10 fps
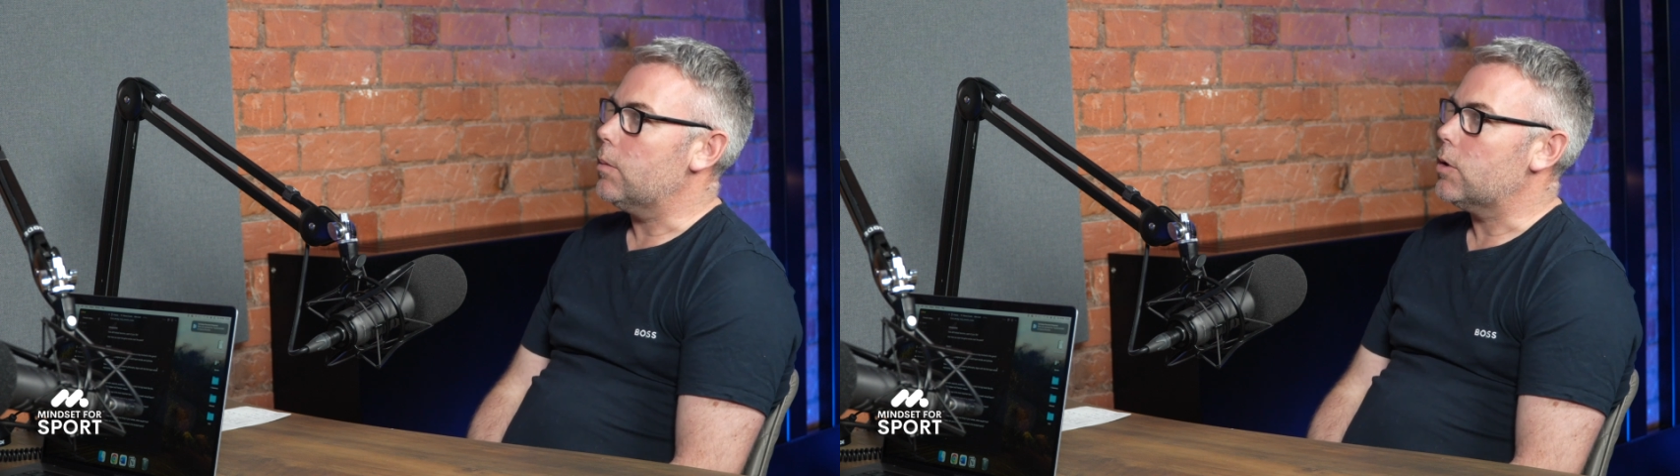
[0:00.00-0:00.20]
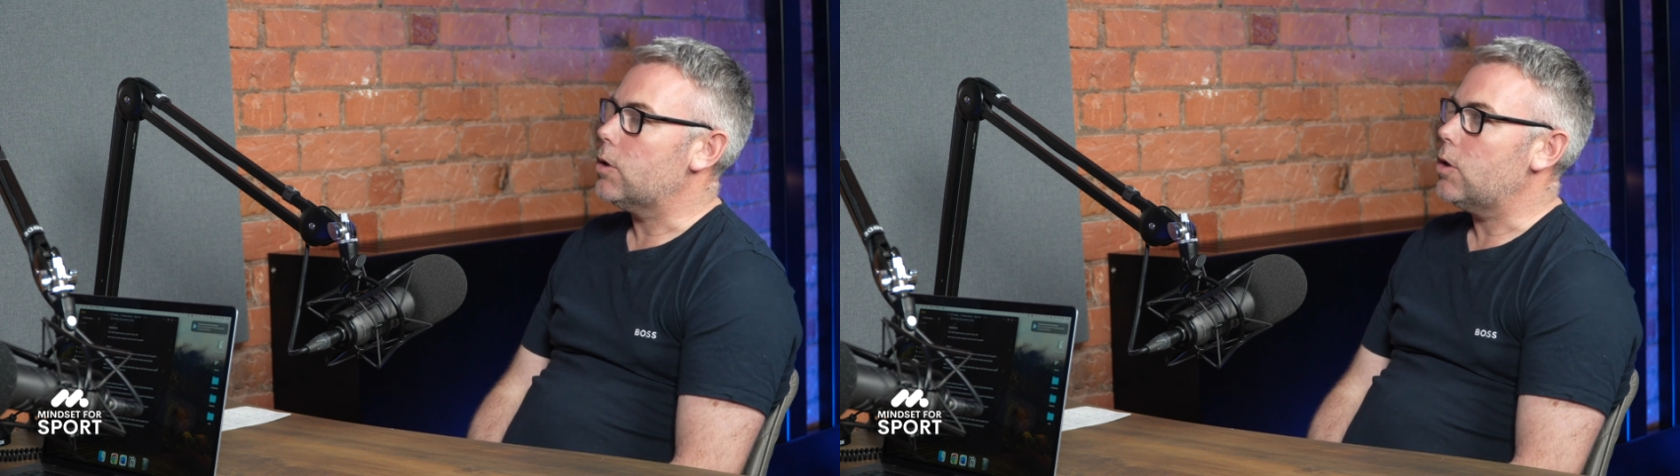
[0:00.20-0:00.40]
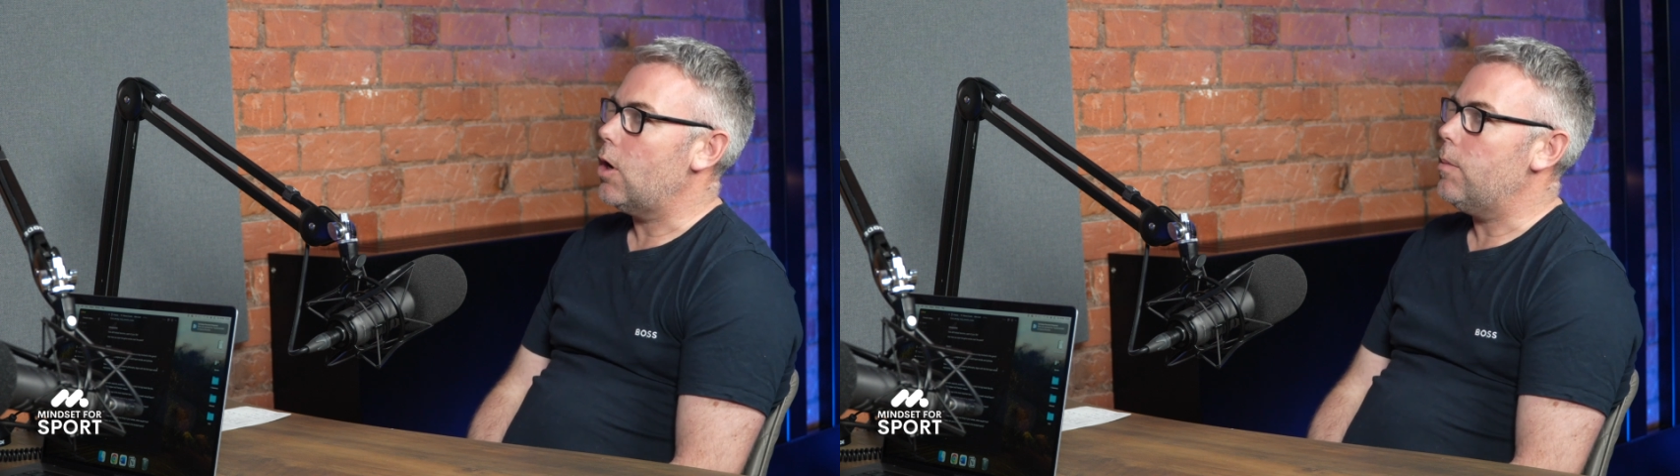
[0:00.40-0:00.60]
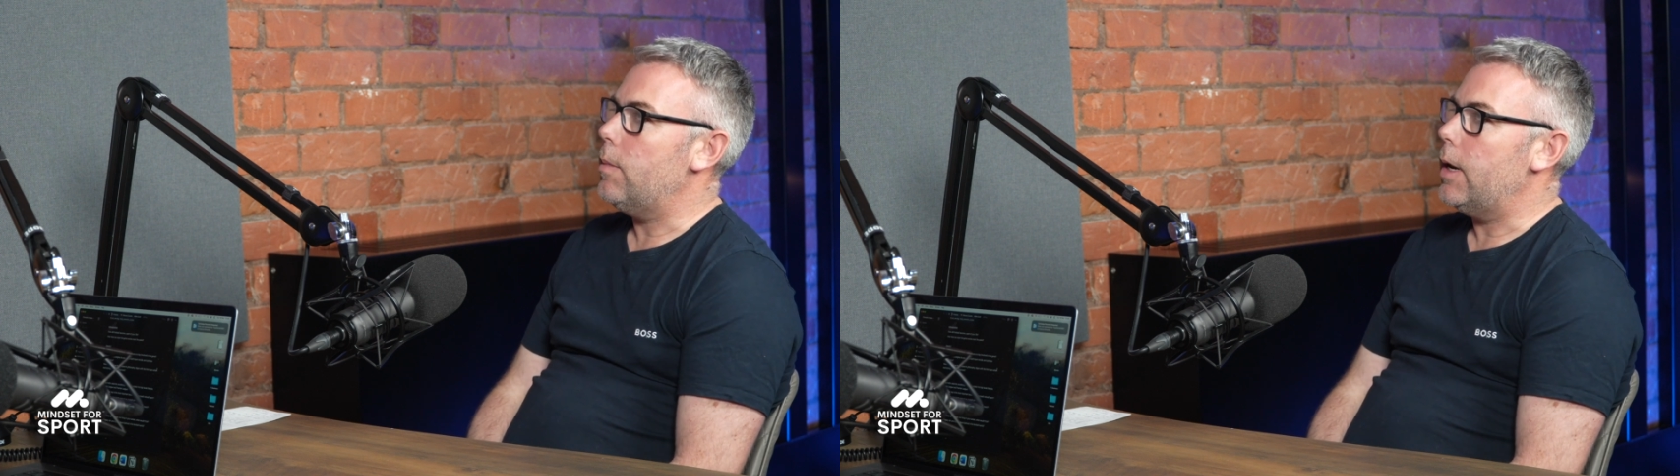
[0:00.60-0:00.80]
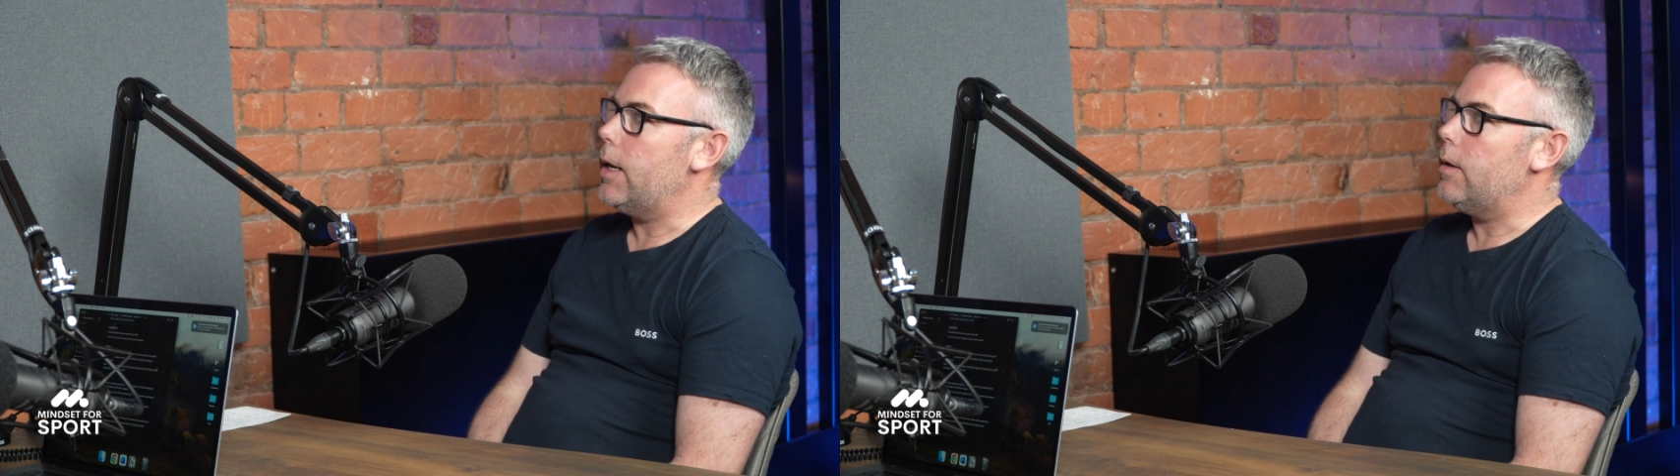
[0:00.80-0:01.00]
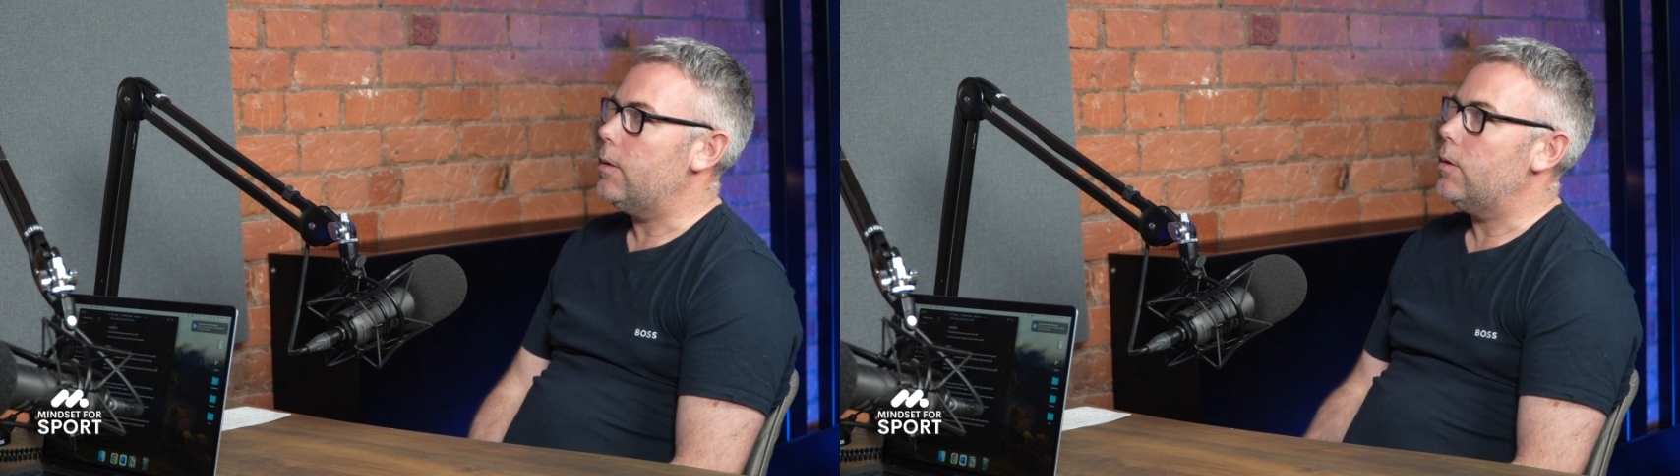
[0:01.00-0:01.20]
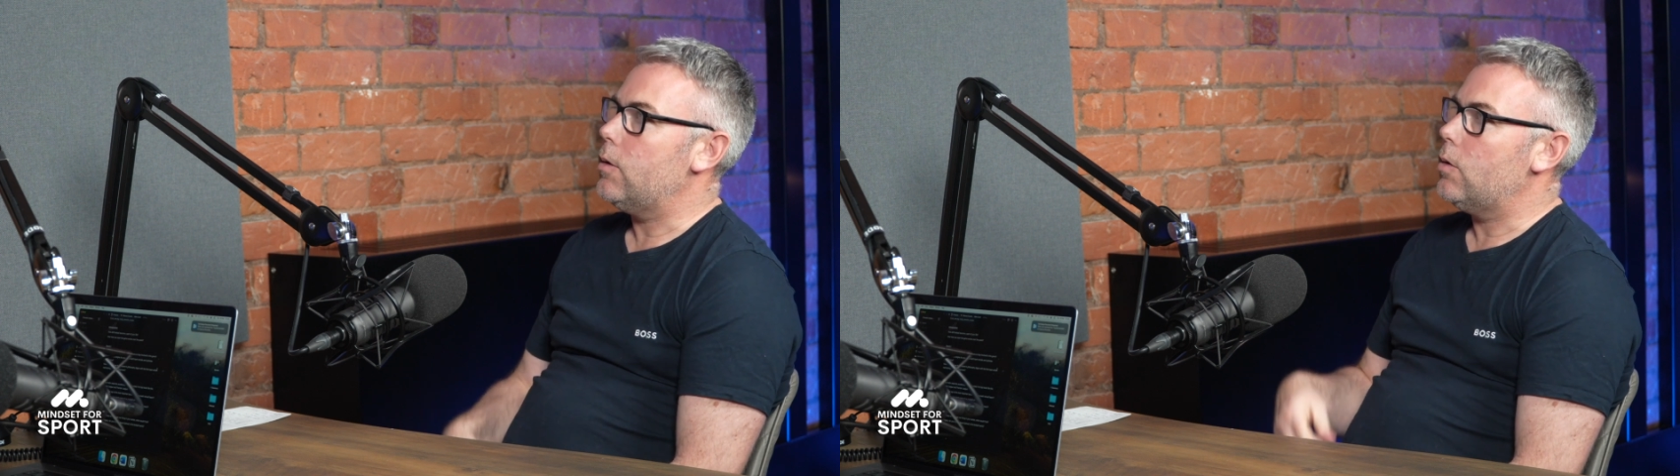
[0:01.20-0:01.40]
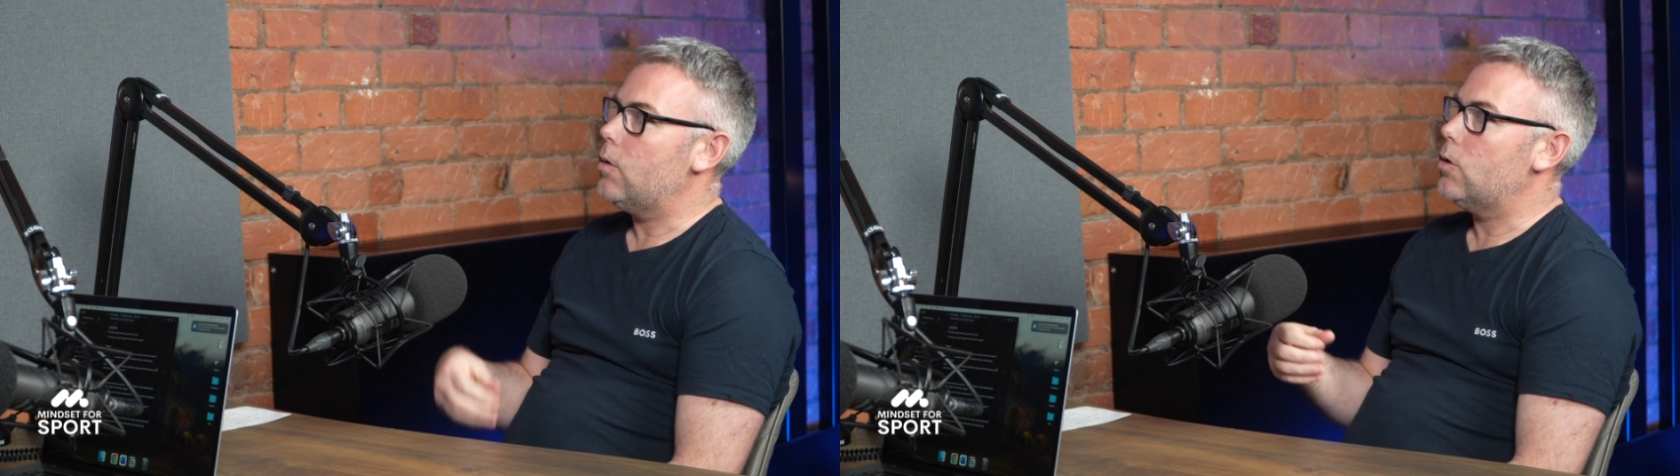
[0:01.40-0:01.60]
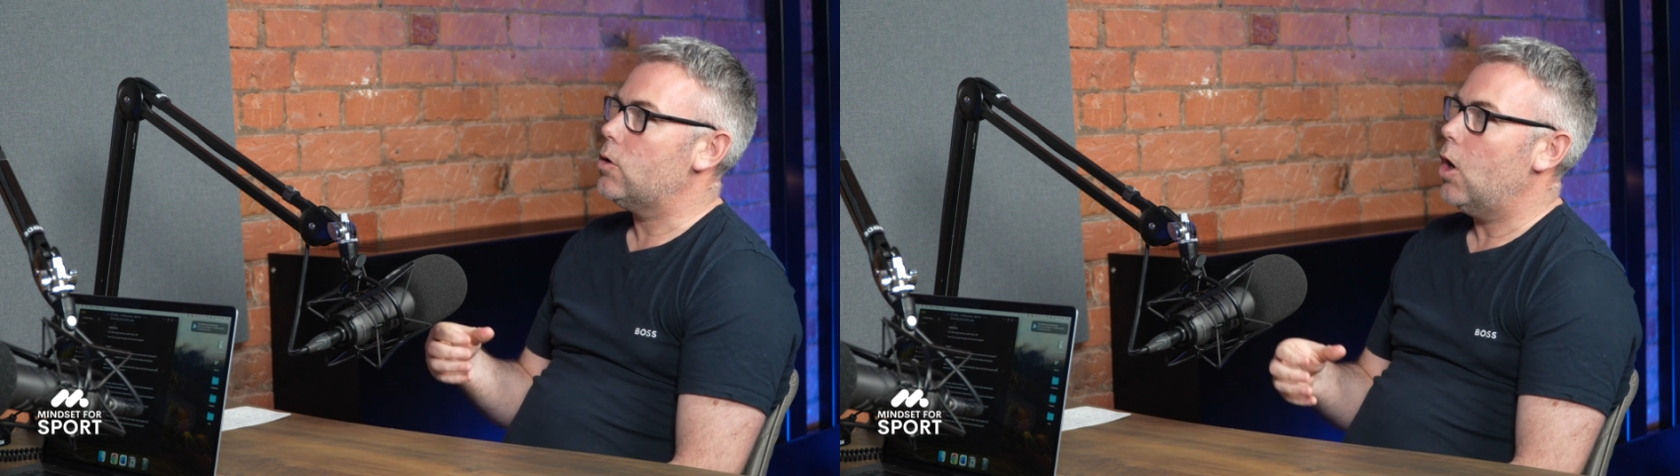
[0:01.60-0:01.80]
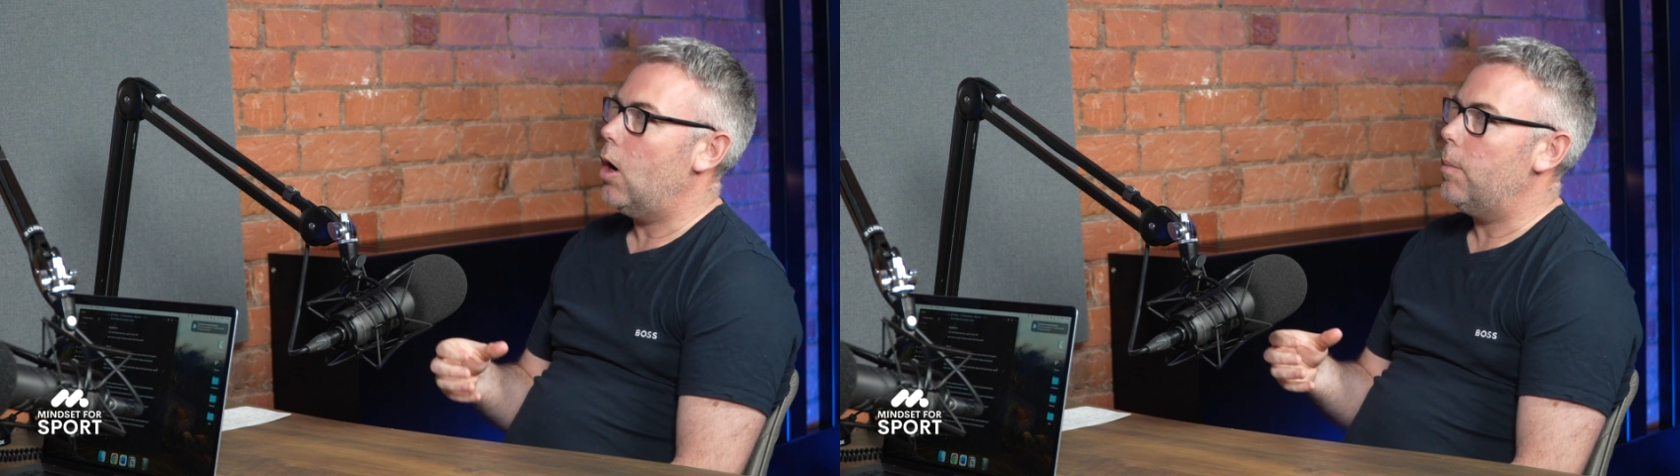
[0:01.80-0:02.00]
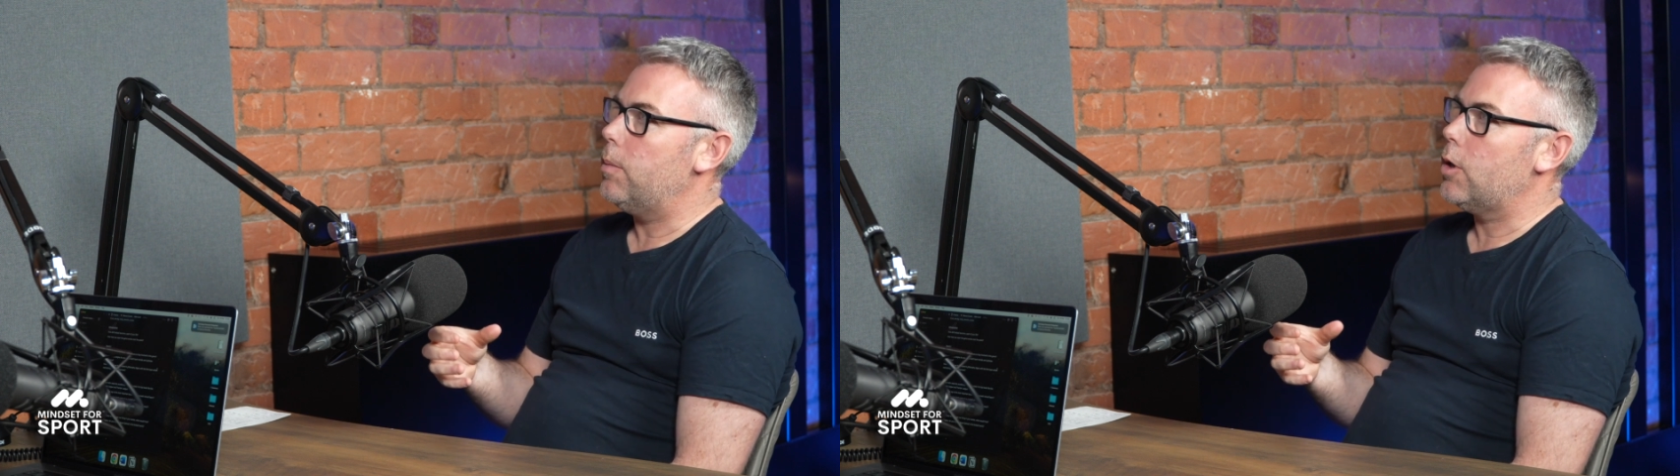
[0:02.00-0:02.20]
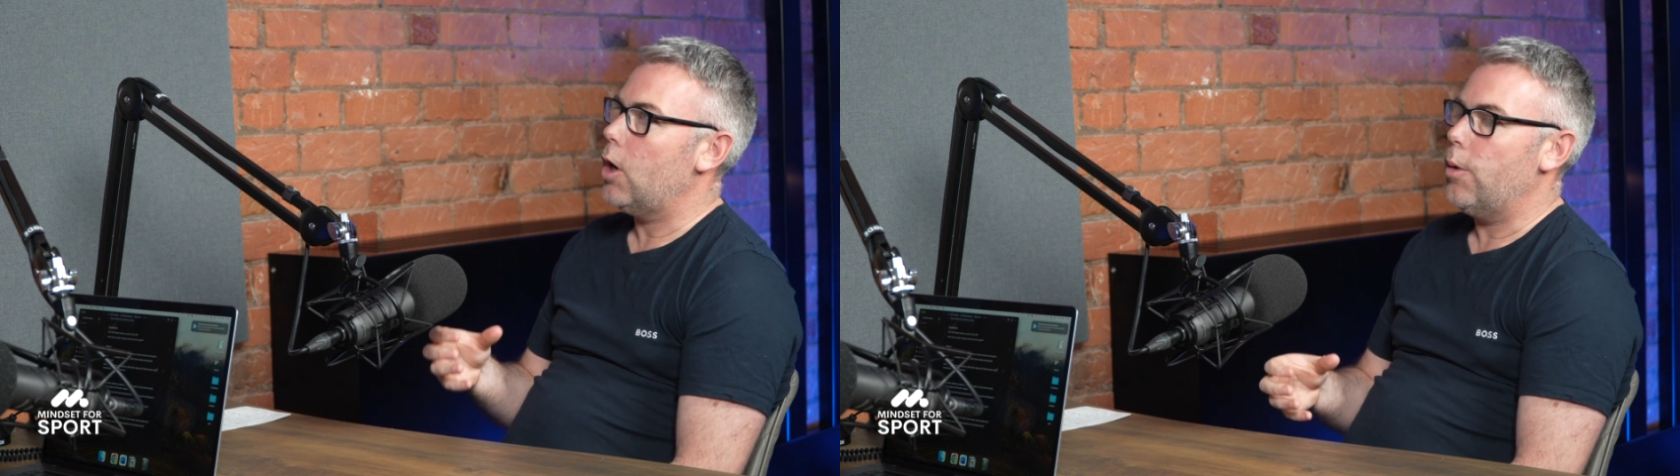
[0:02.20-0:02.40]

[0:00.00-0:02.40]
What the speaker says: There's so many top